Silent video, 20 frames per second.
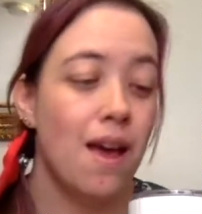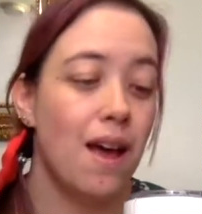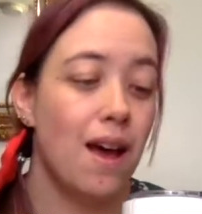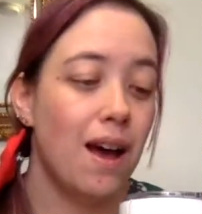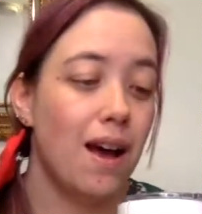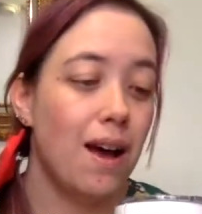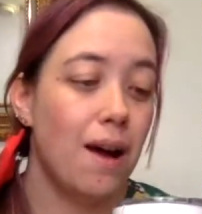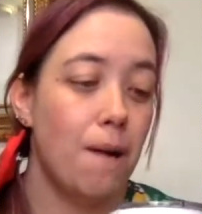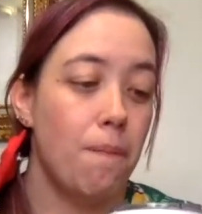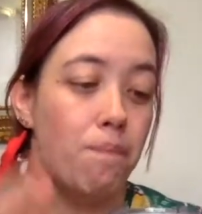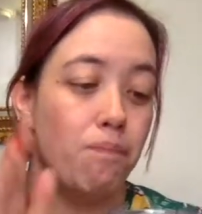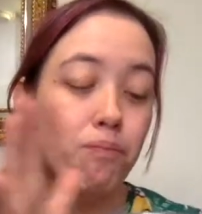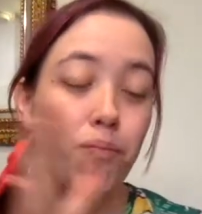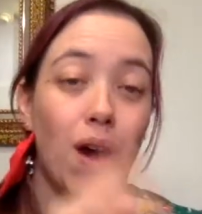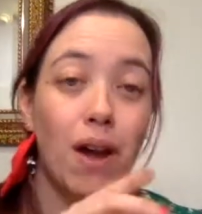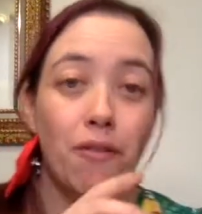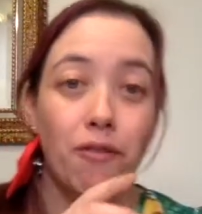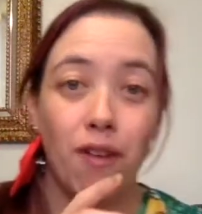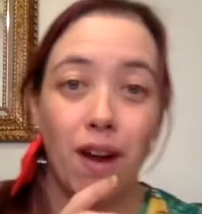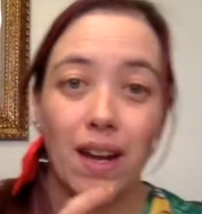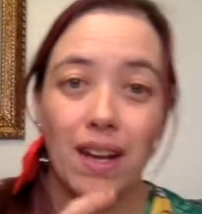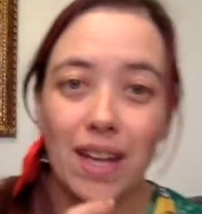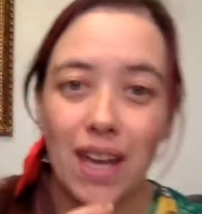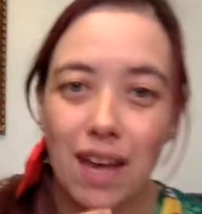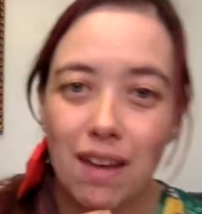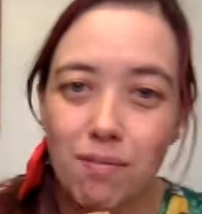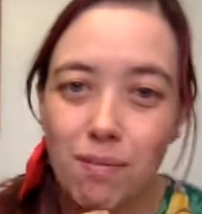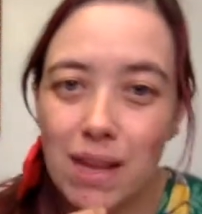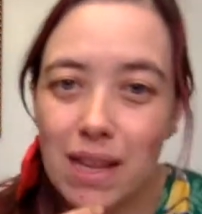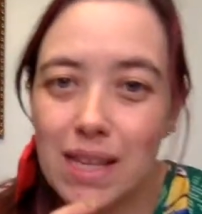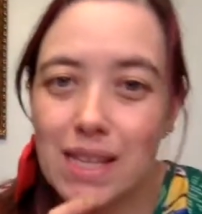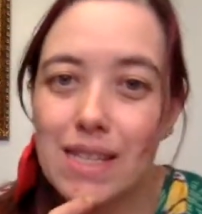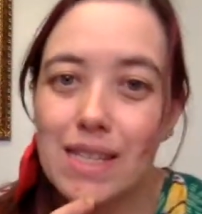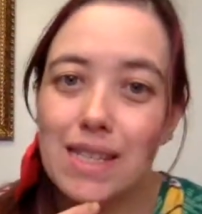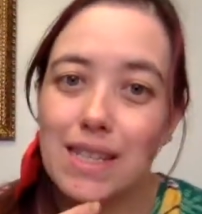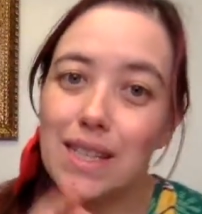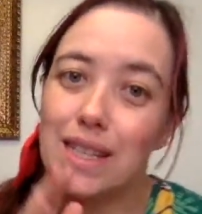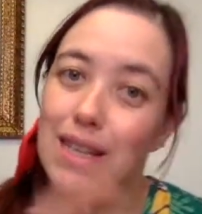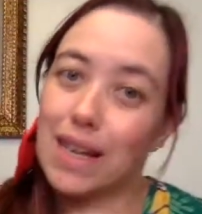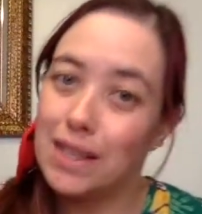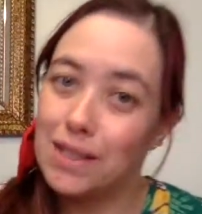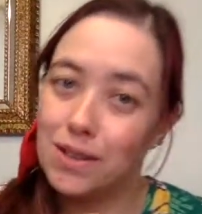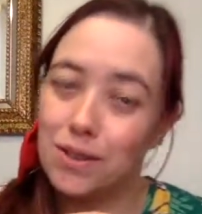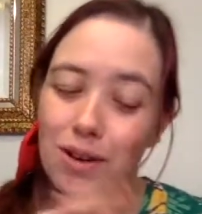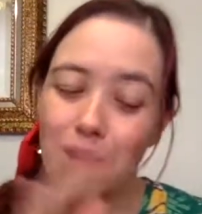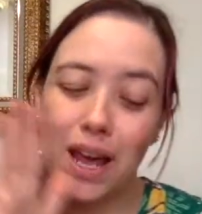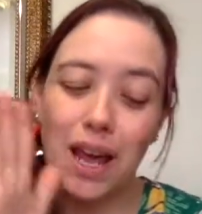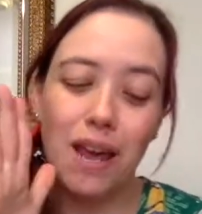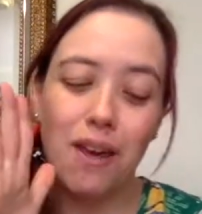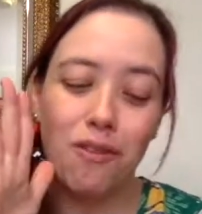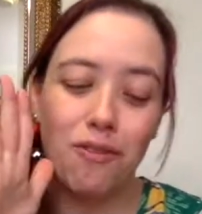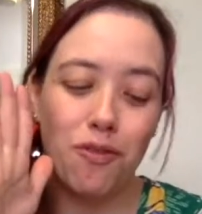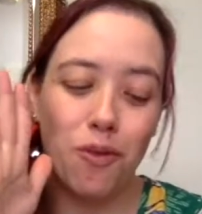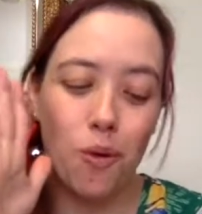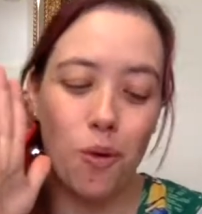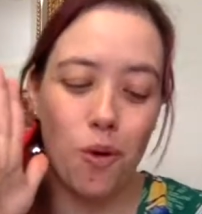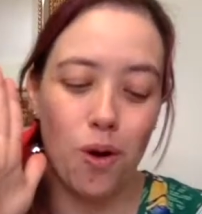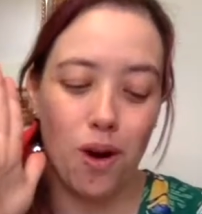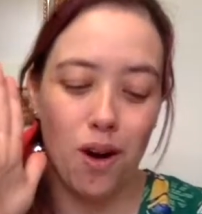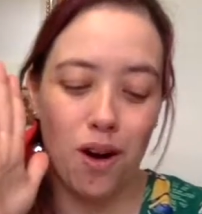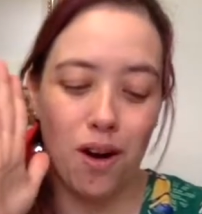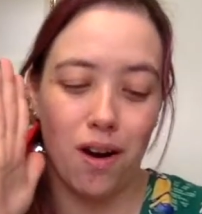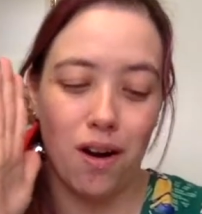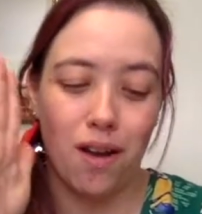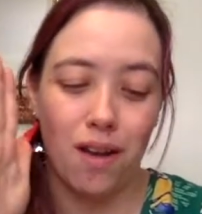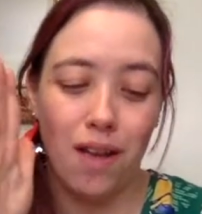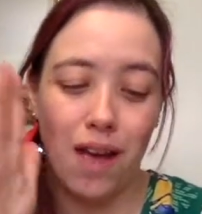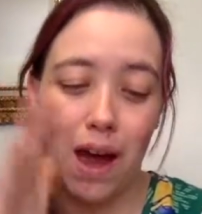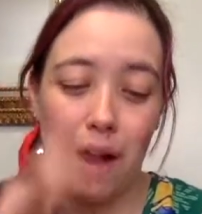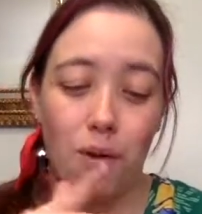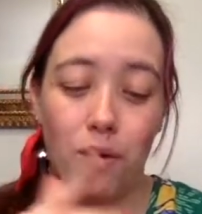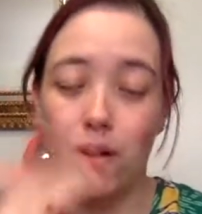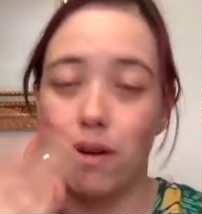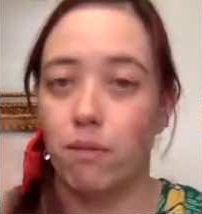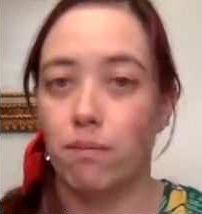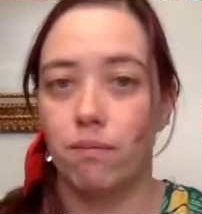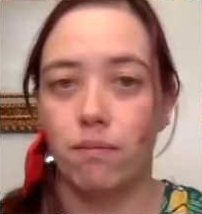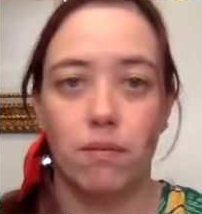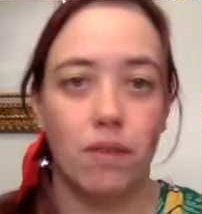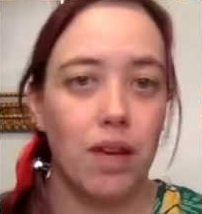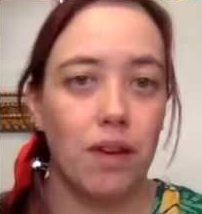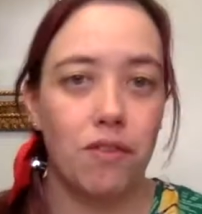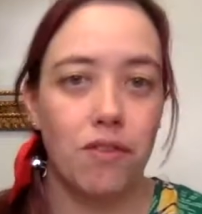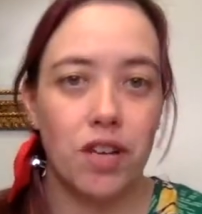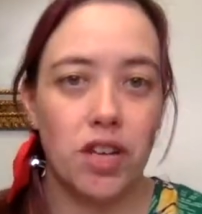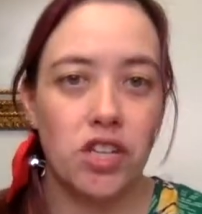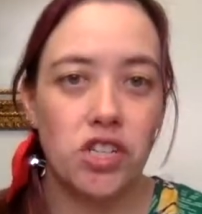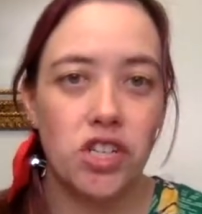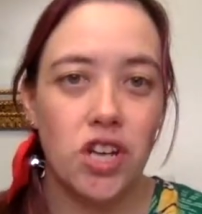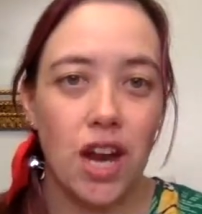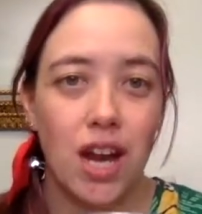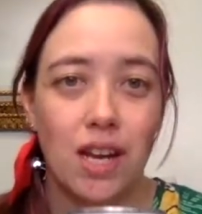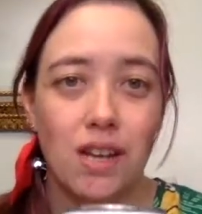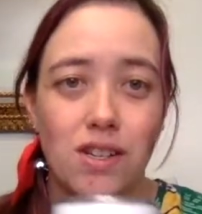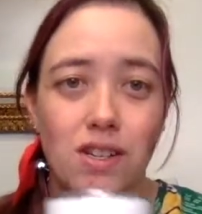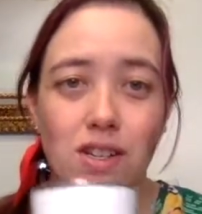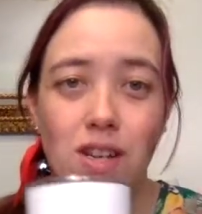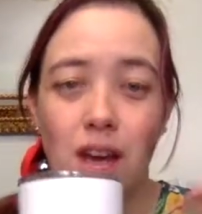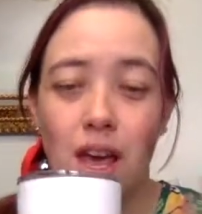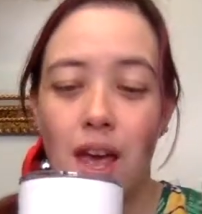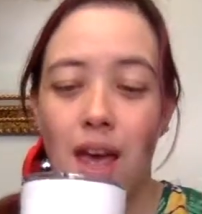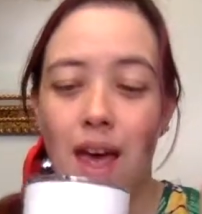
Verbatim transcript: Um, my friend gave me this yesterday for our gift exchange,